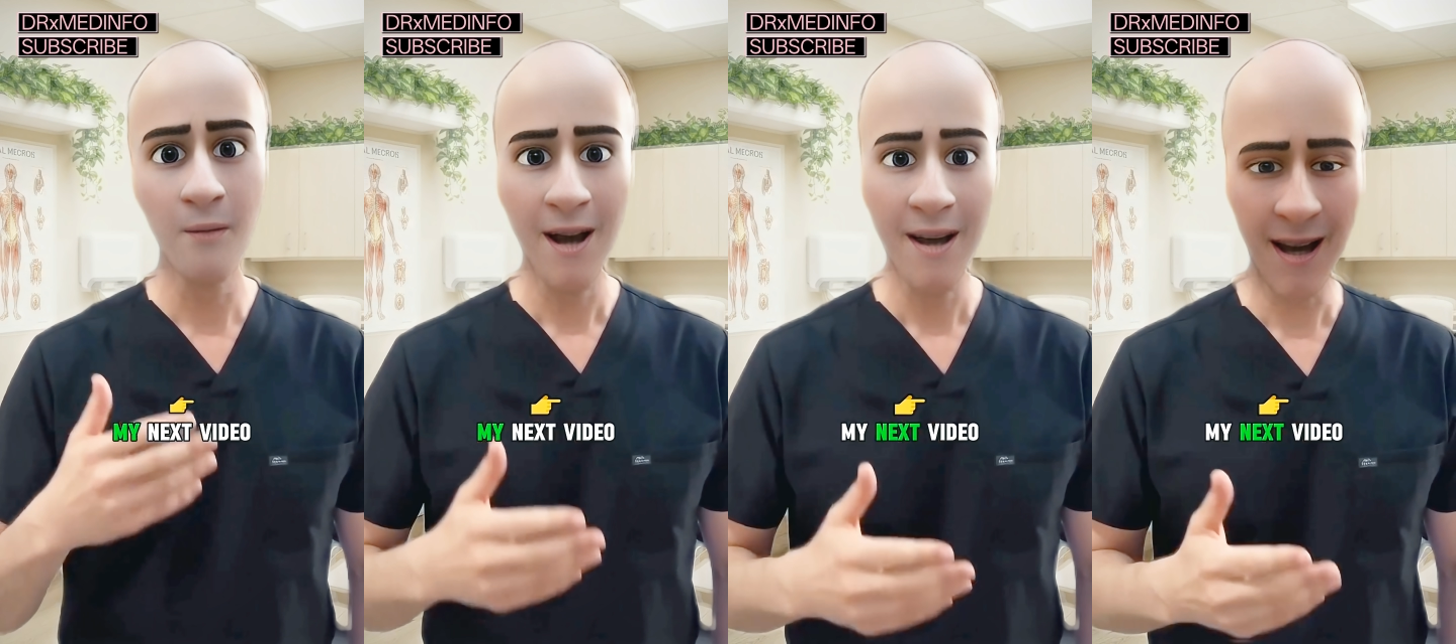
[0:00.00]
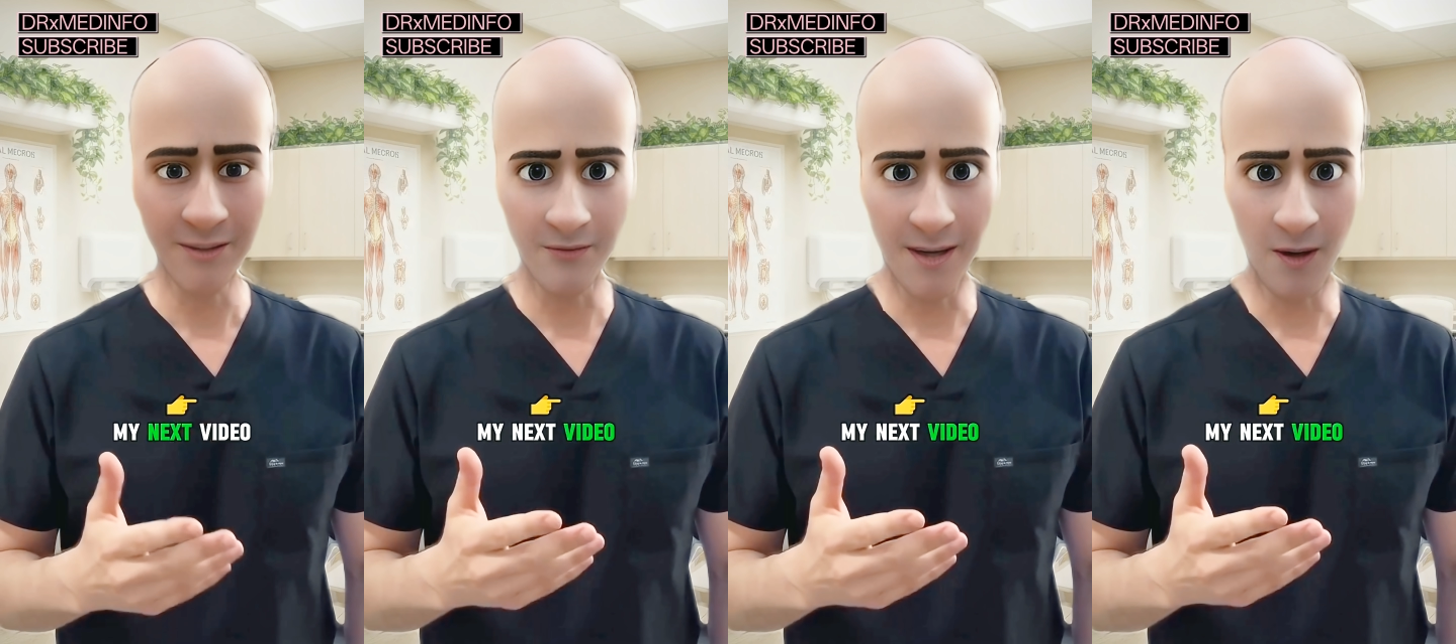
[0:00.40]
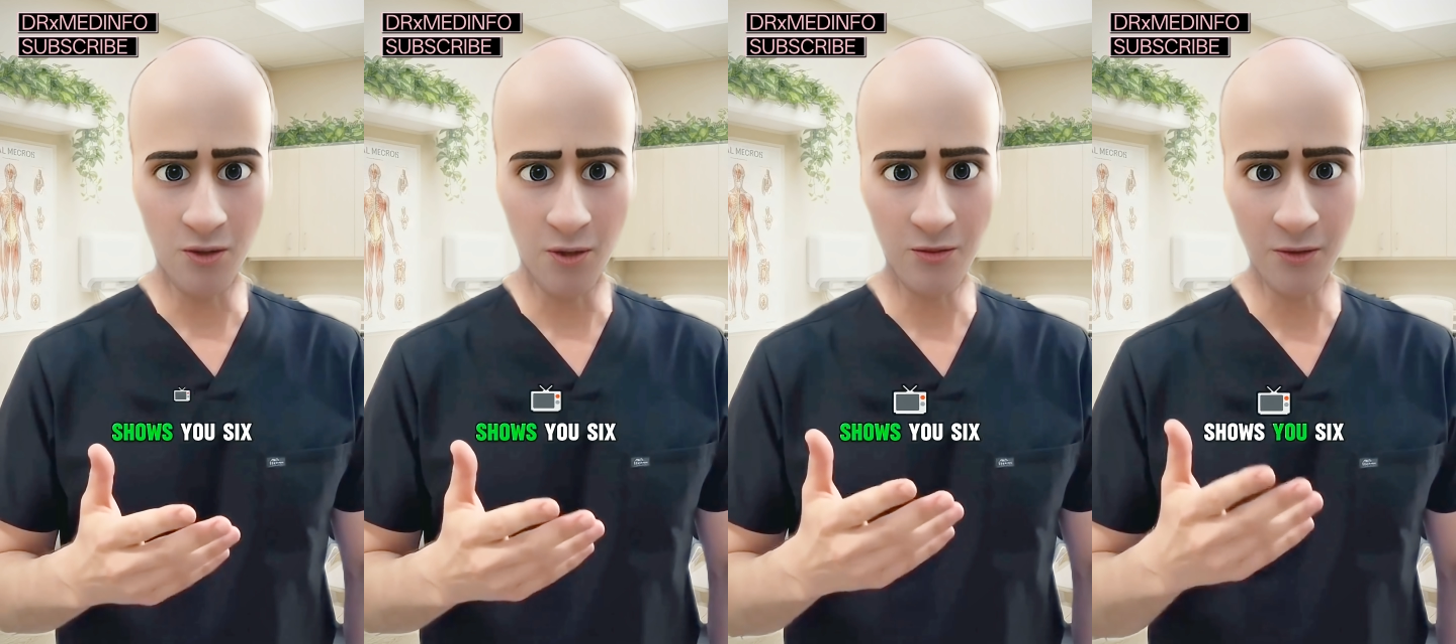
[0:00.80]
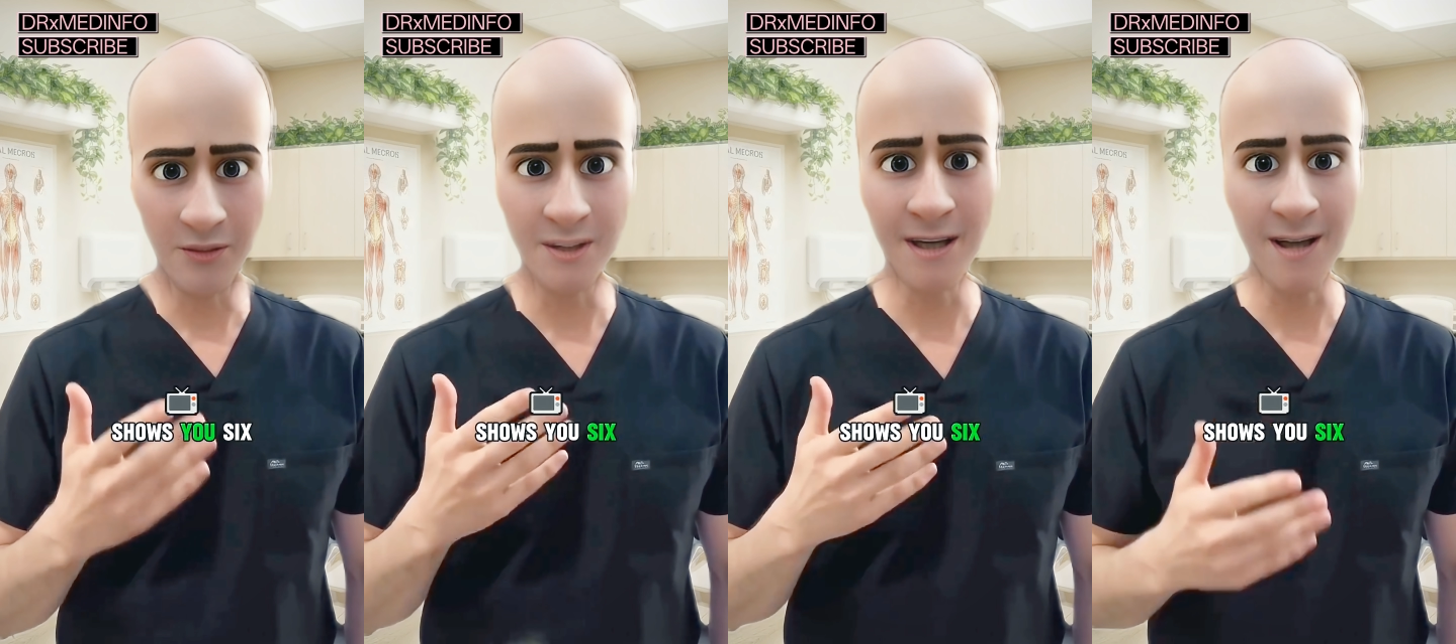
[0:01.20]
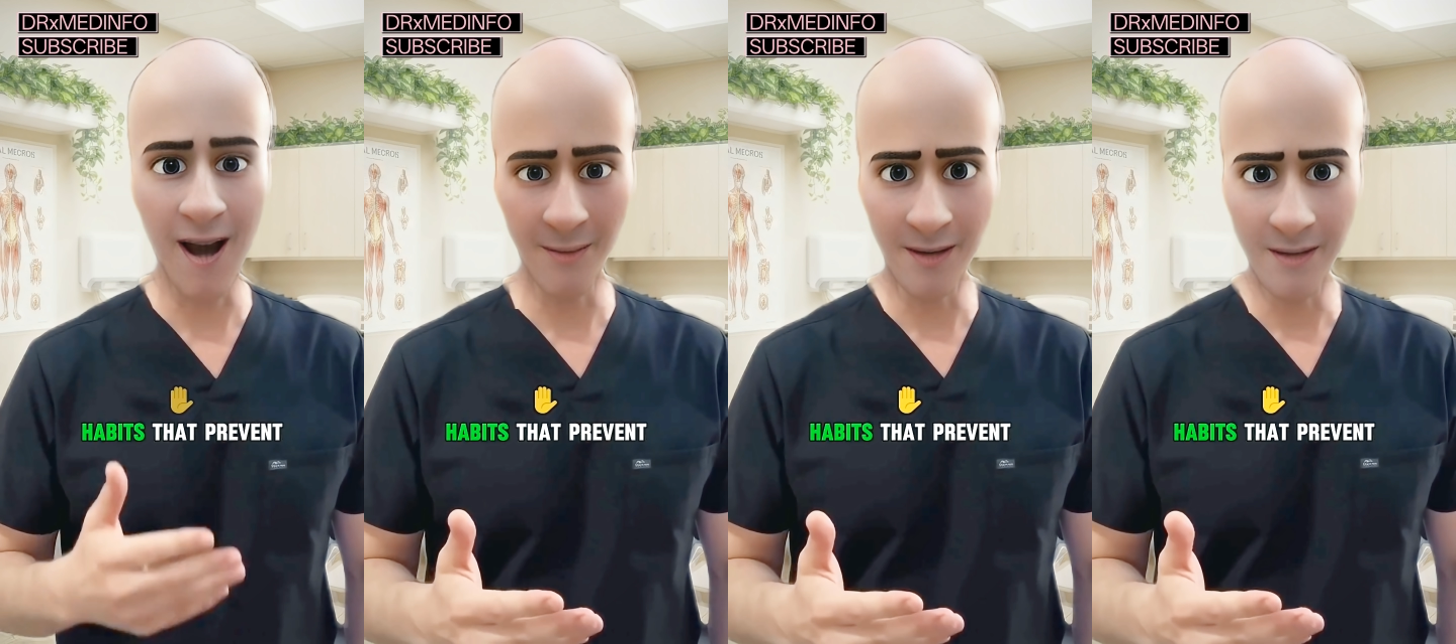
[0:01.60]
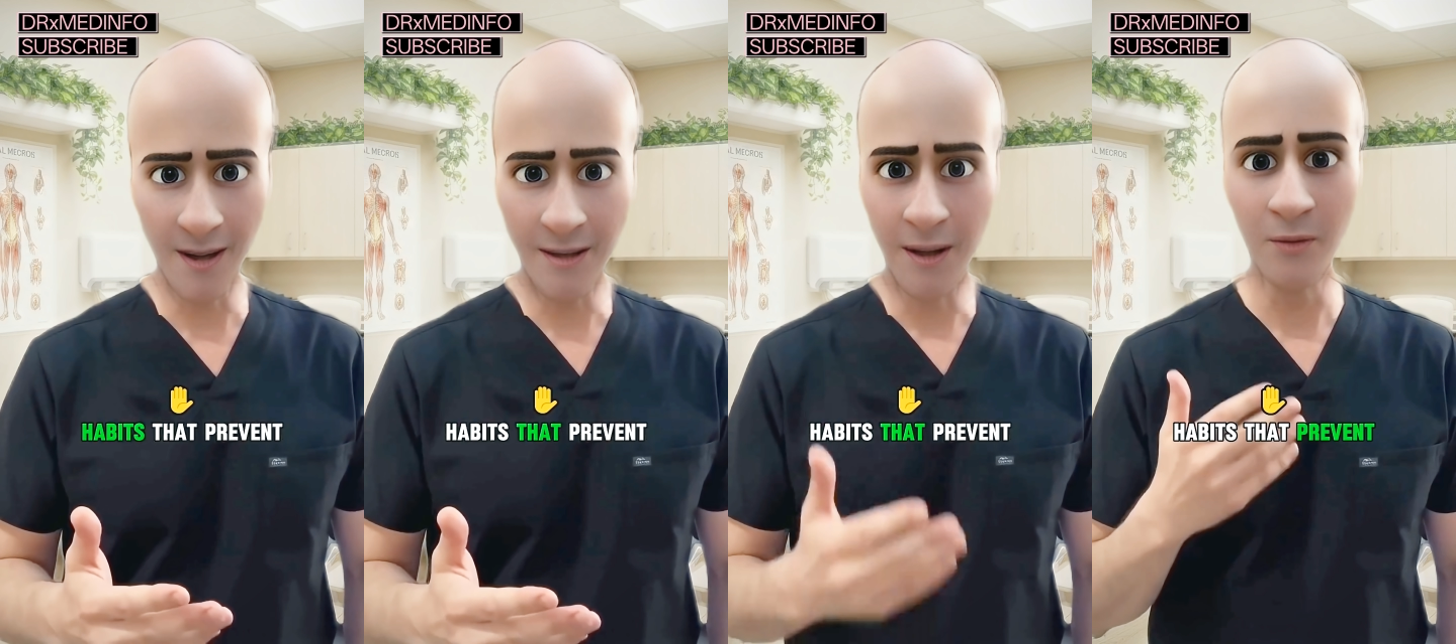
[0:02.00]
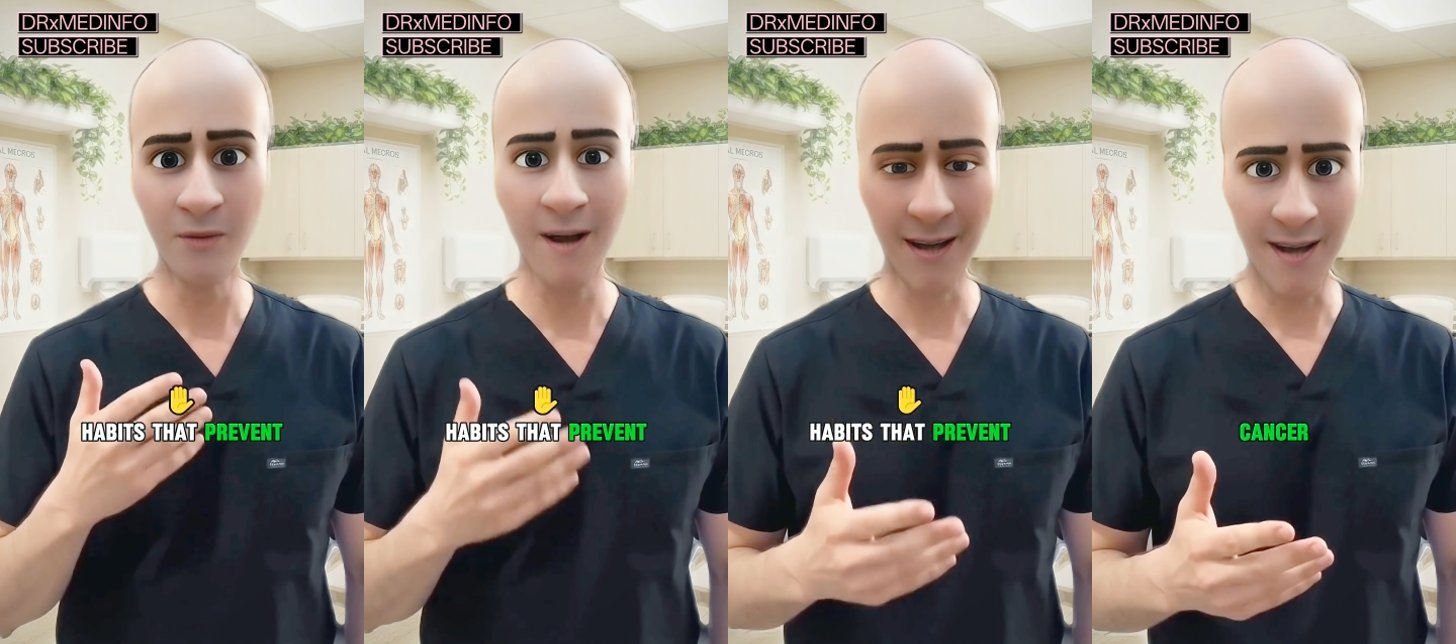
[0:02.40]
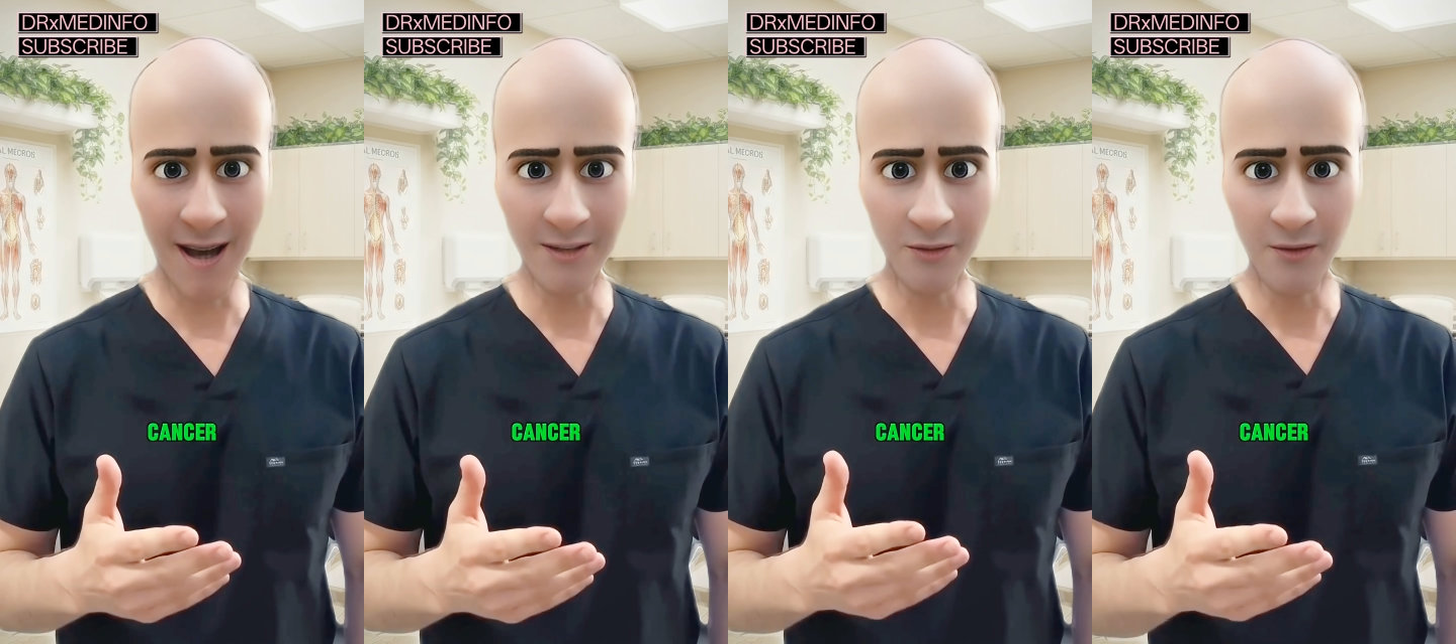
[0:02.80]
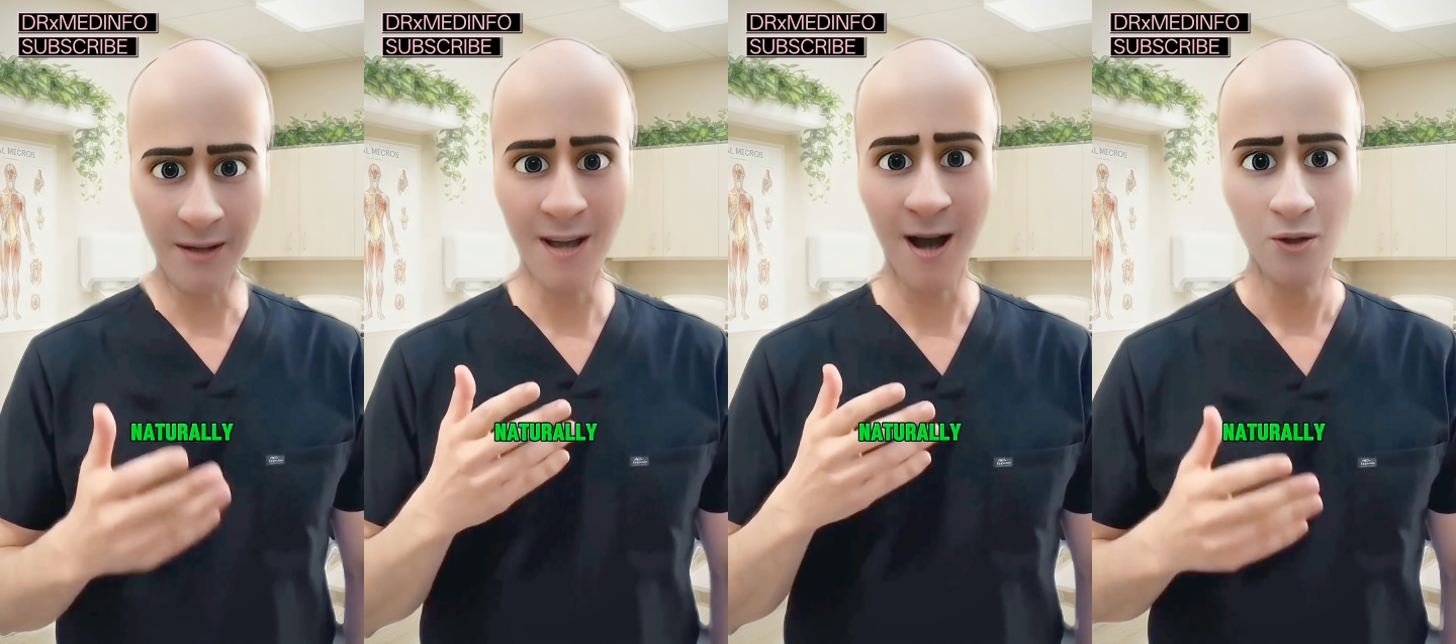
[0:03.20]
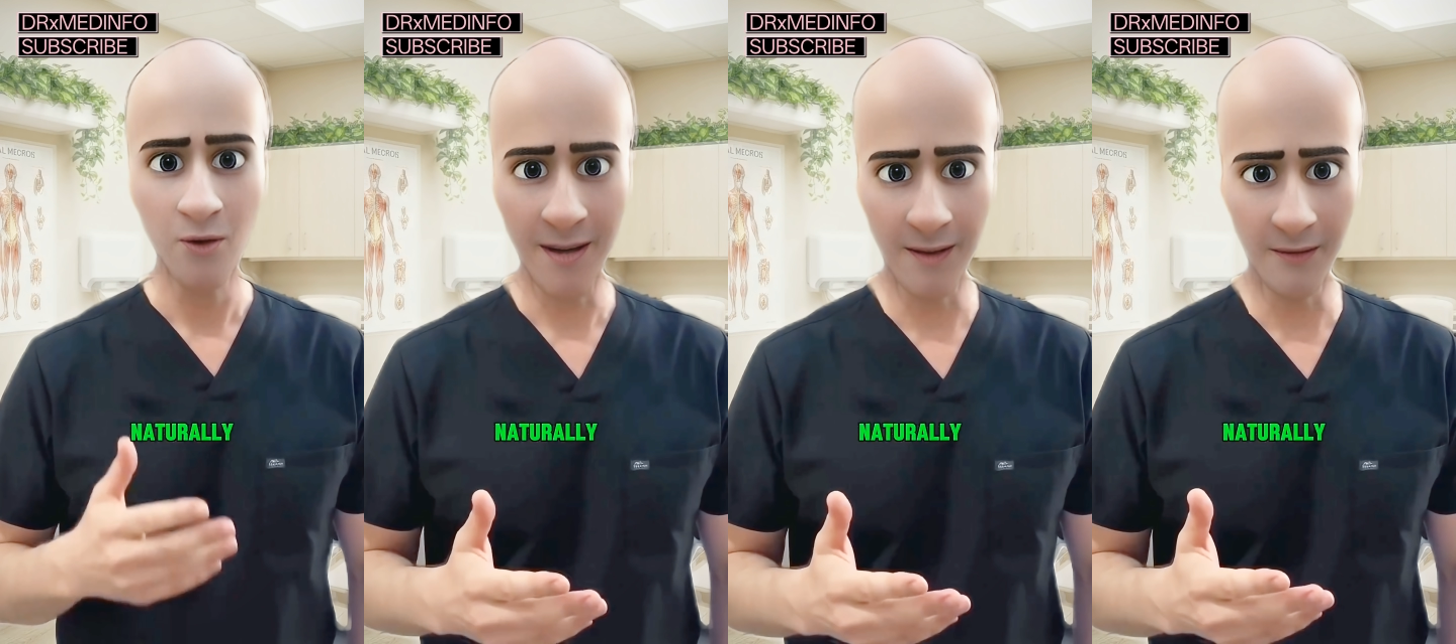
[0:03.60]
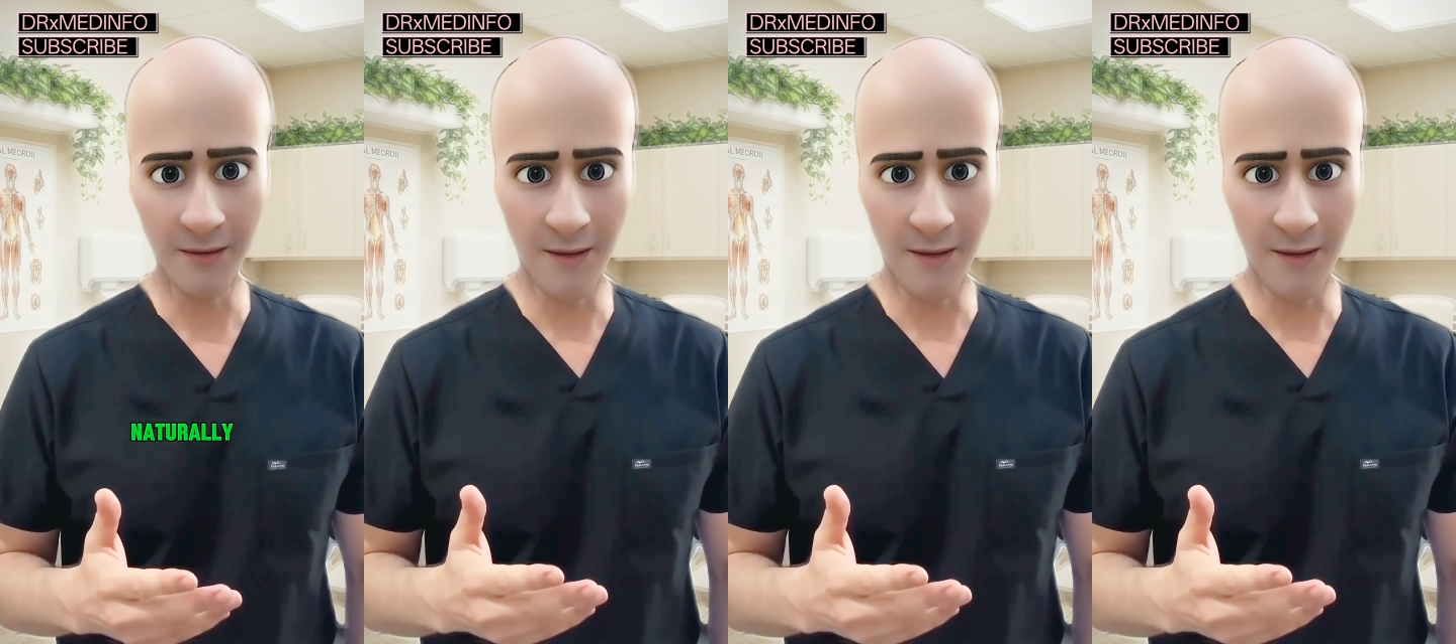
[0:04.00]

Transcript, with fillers: My next video shows you six habits that prevent cancer naturally.